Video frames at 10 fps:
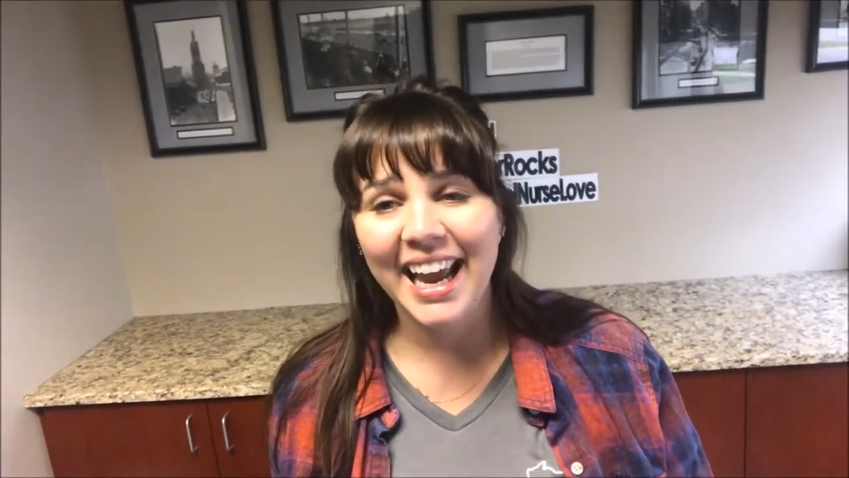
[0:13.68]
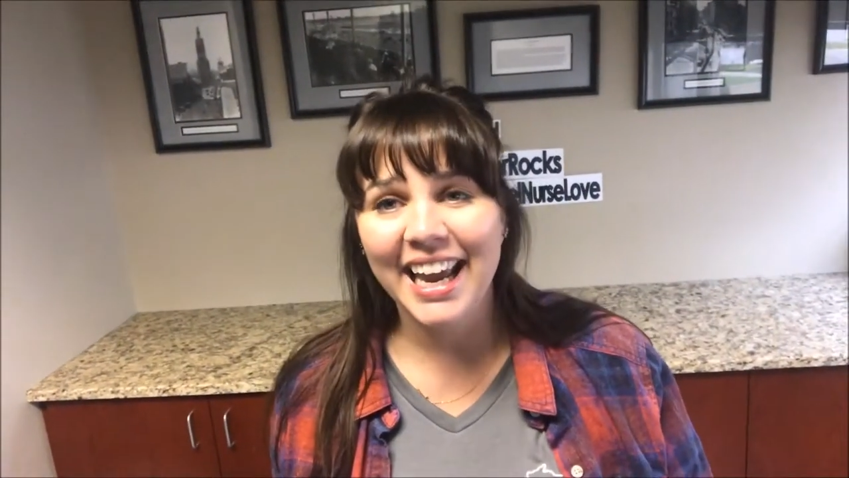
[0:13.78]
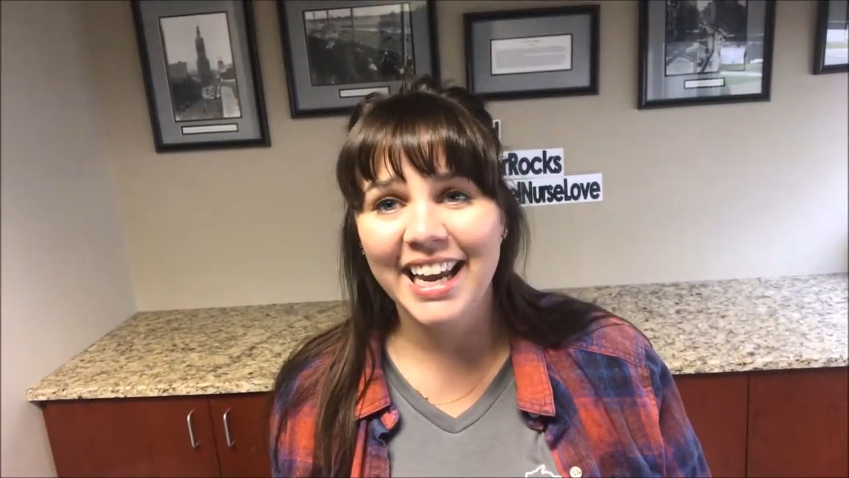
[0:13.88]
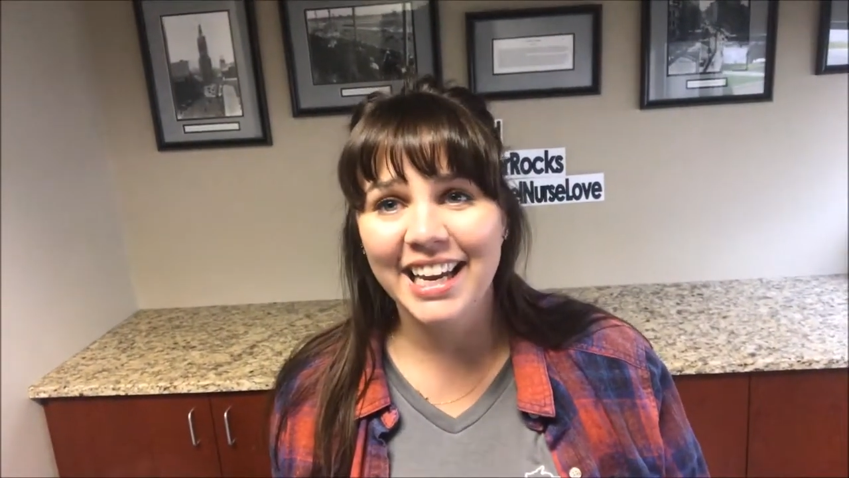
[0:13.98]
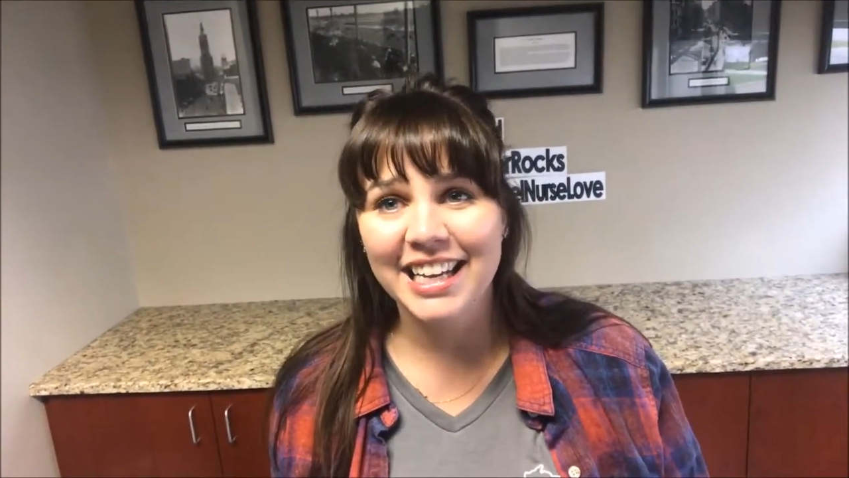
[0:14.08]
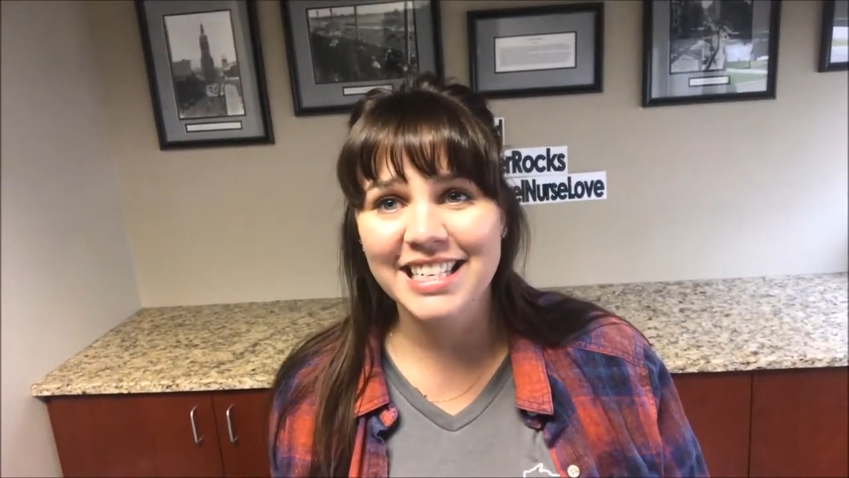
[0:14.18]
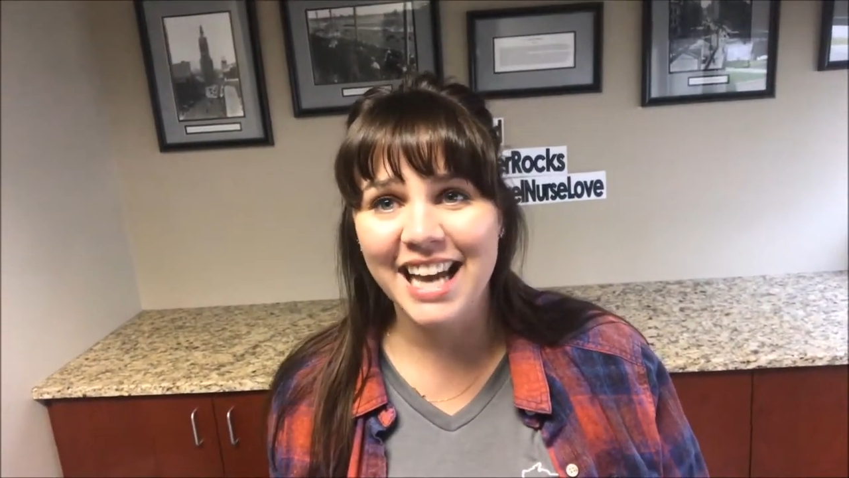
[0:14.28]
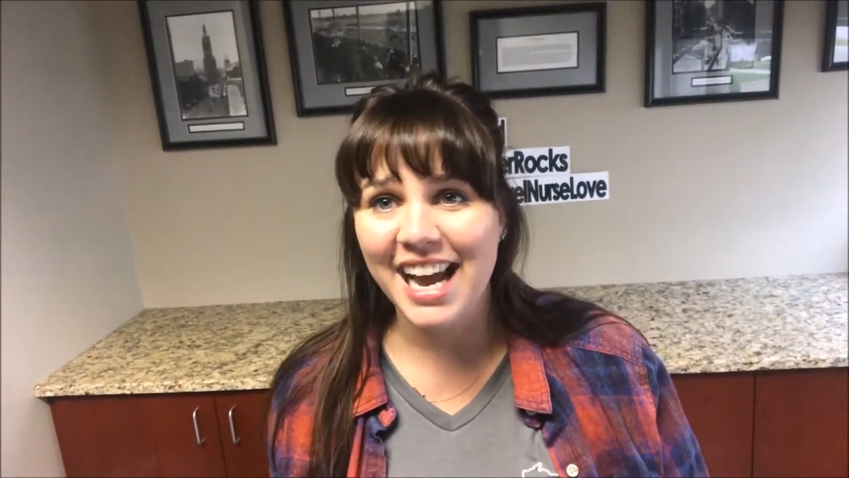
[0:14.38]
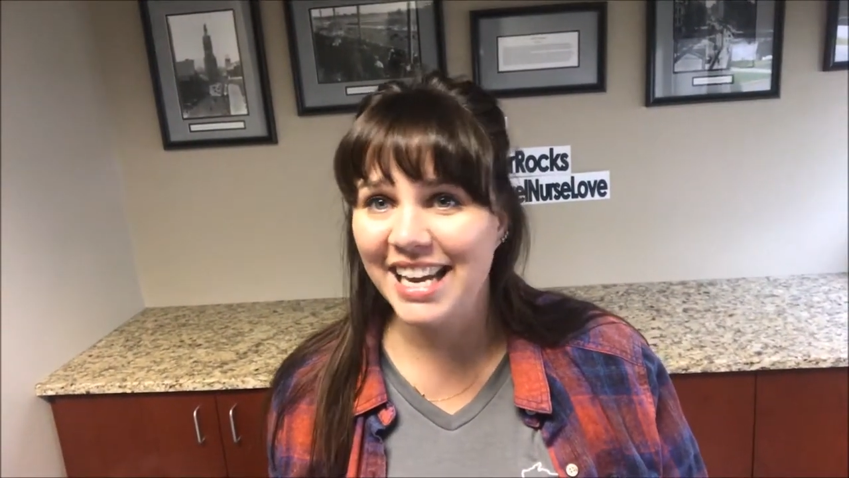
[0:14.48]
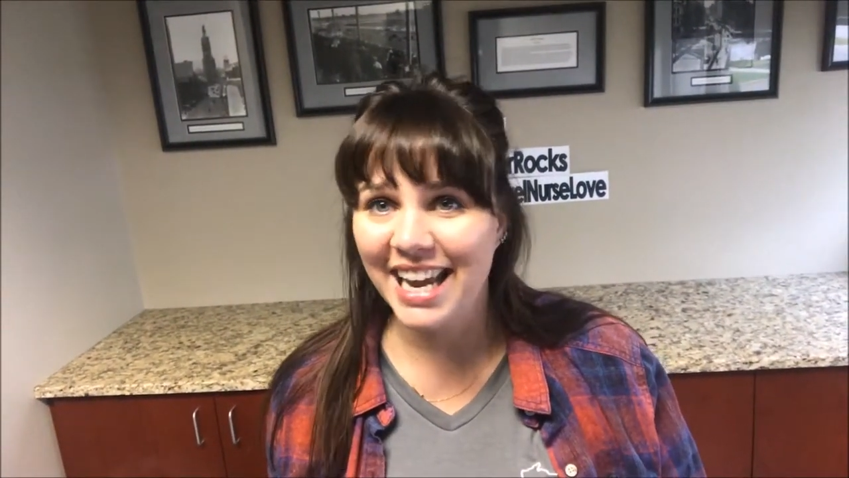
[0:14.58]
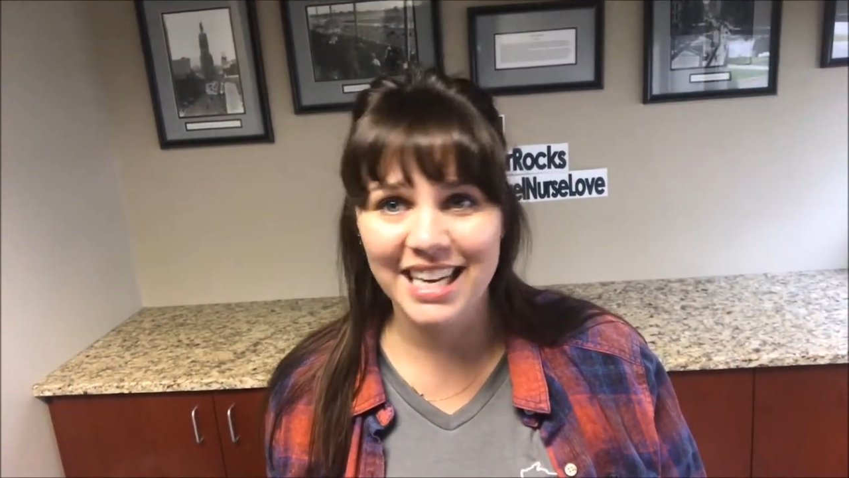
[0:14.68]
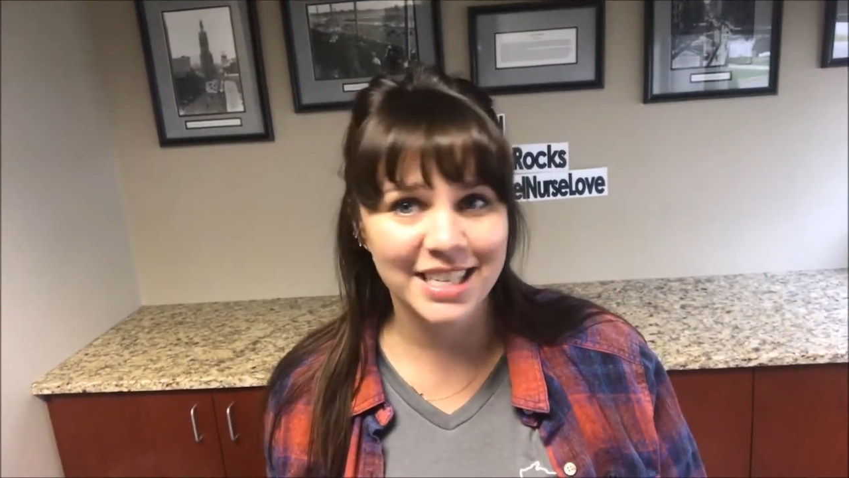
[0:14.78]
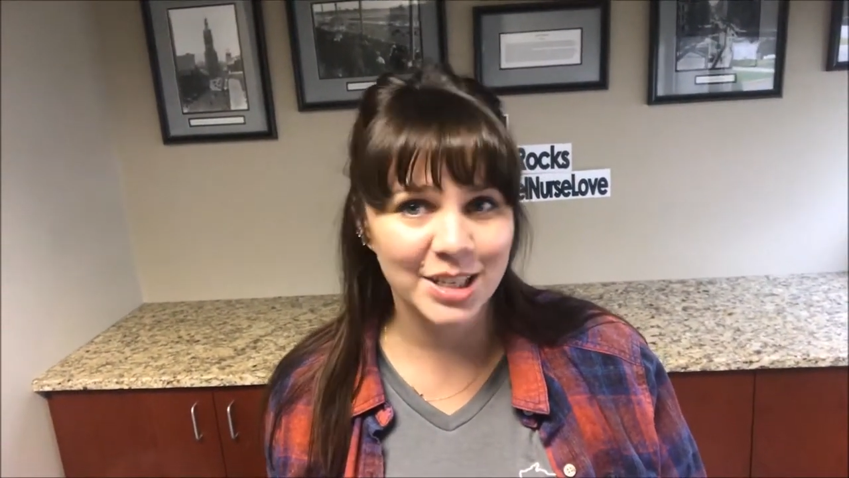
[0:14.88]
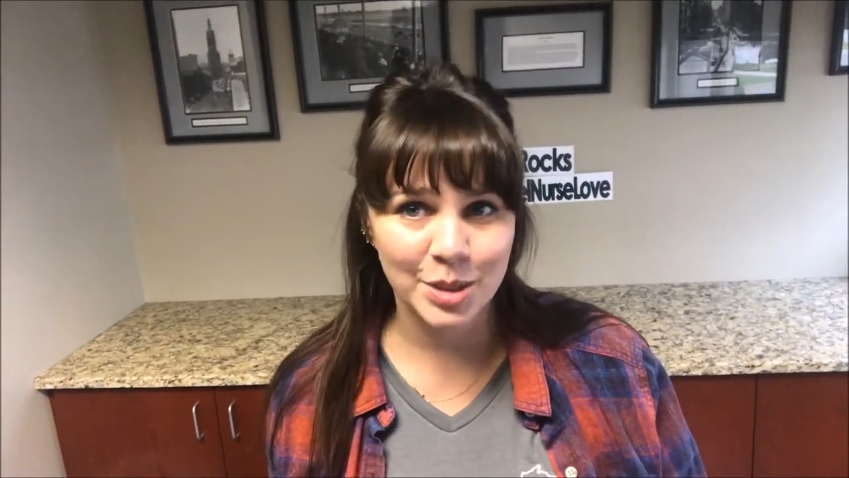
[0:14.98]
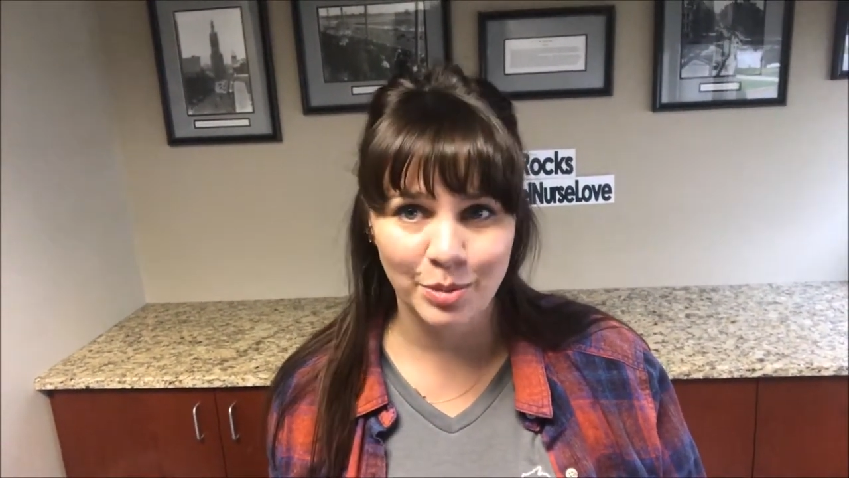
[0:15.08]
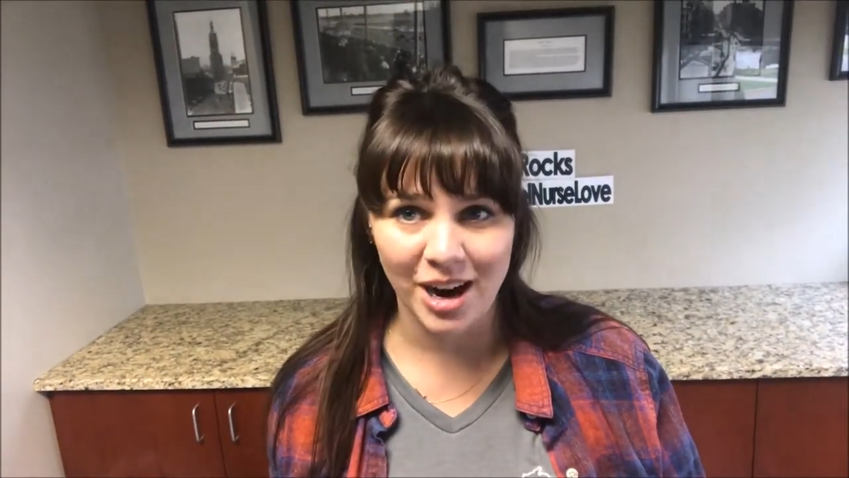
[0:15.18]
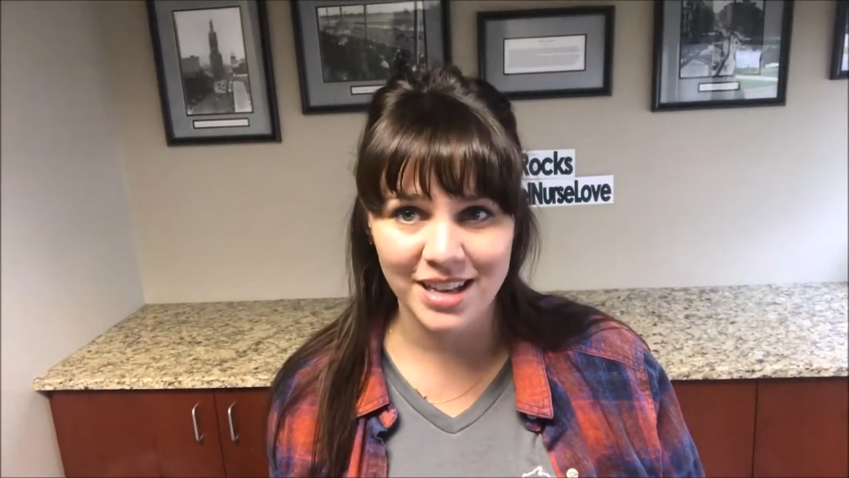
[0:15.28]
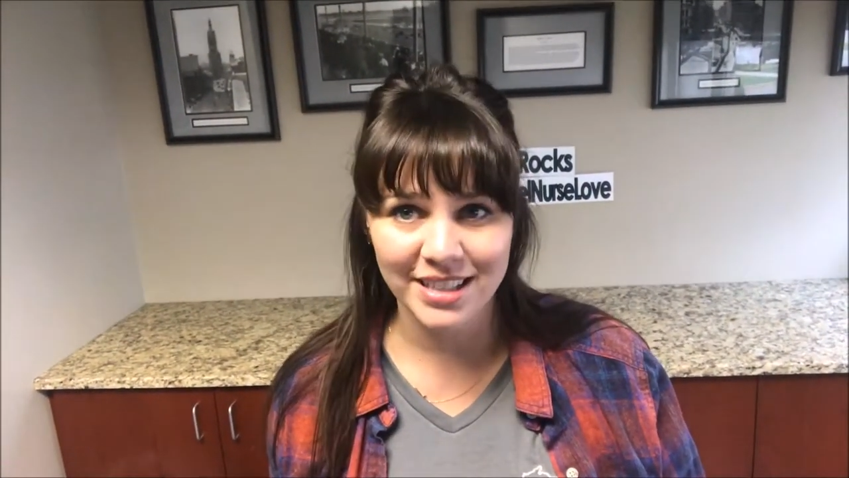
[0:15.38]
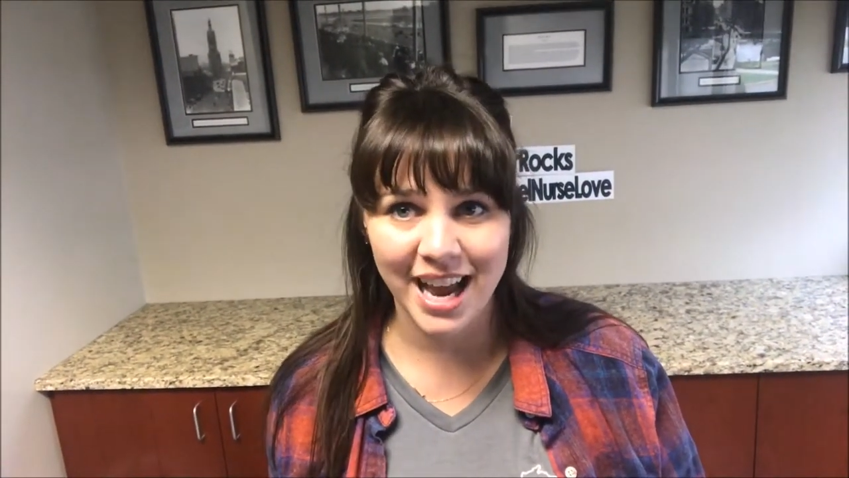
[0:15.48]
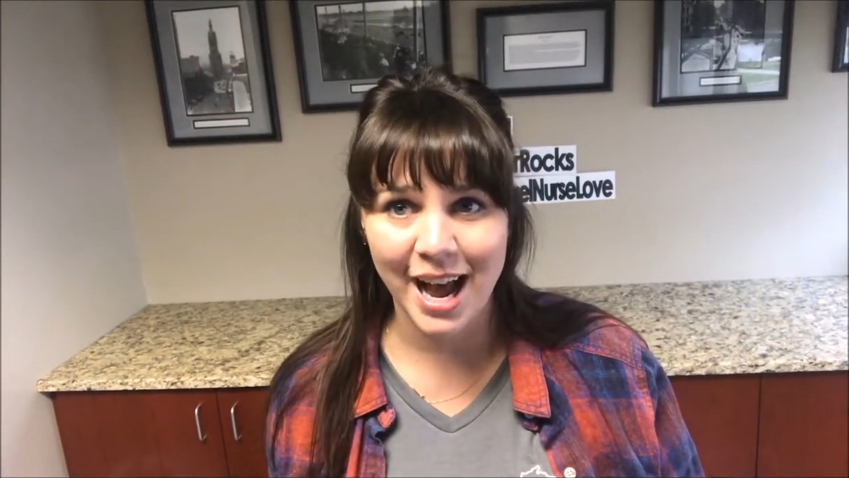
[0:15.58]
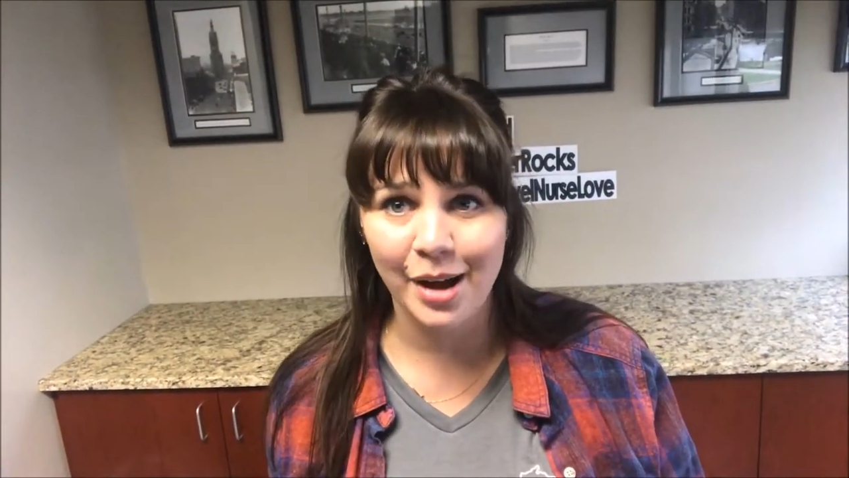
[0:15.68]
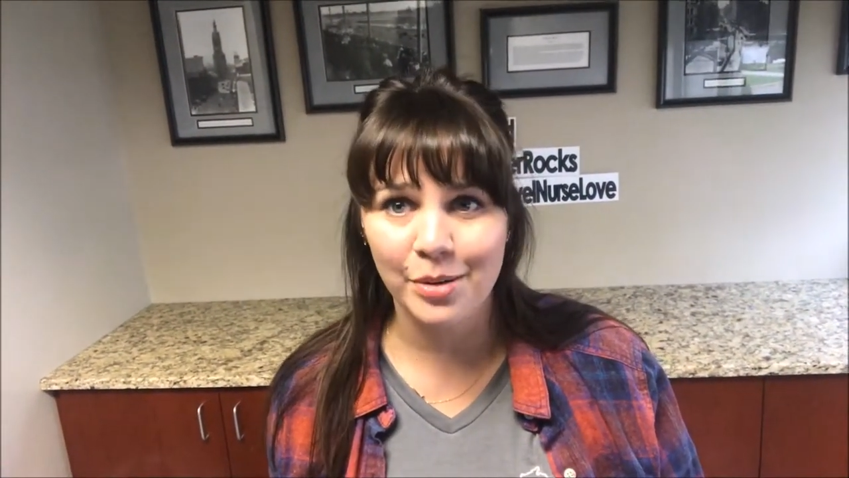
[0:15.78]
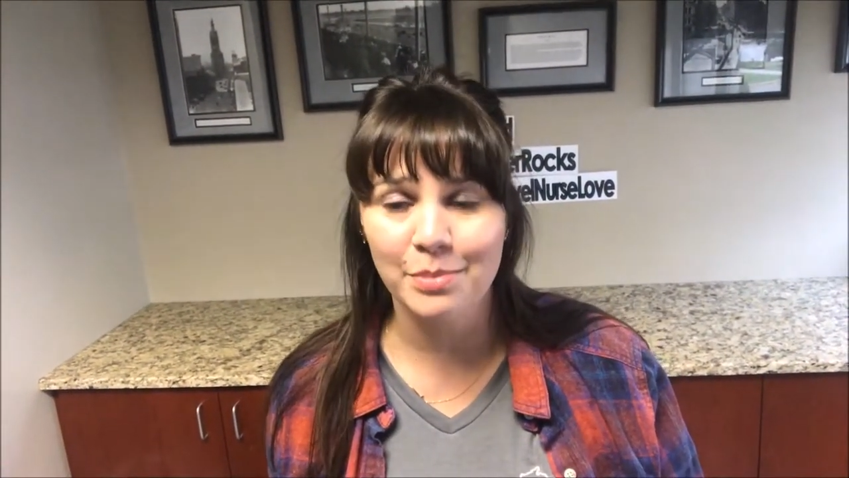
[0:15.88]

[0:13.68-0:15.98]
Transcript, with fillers: and I can't express how